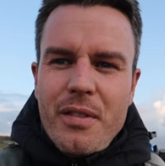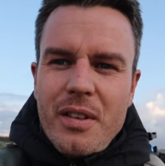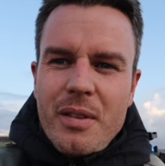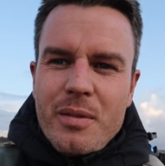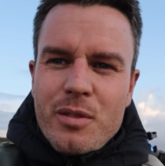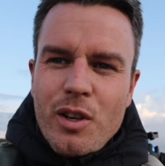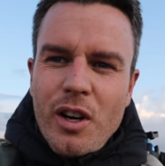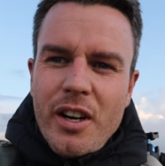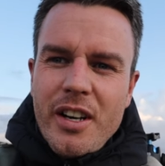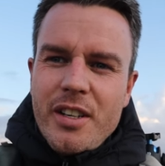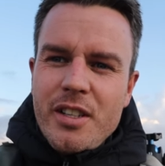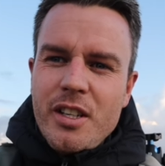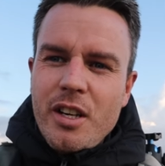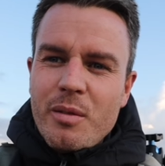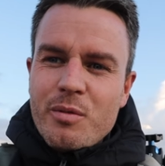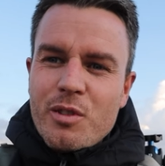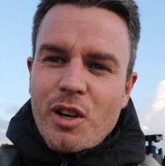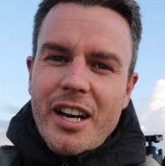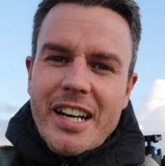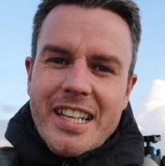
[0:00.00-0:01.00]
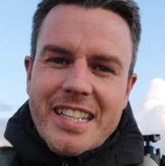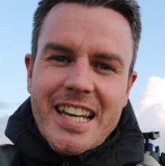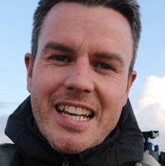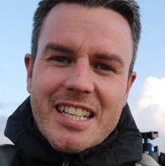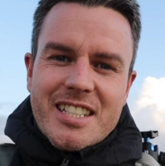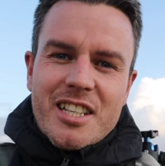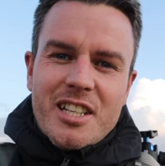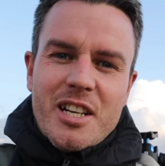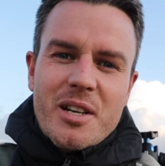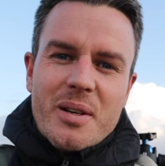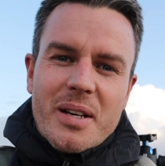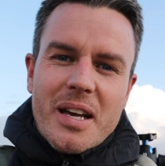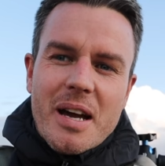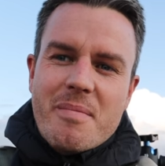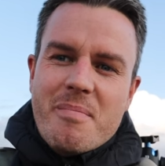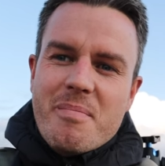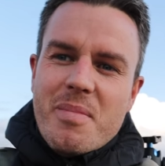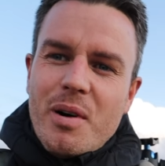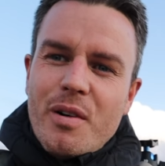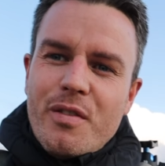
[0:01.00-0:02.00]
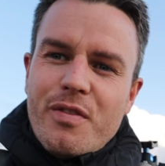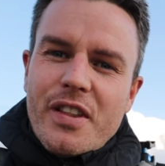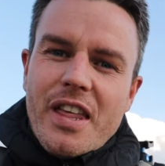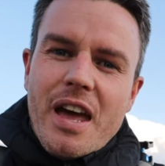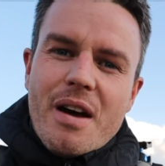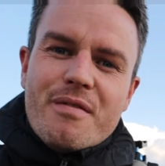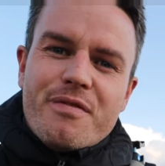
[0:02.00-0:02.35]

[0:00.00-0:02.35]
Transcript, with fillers: I'm trying to, I'm trying to test the new gimbal for the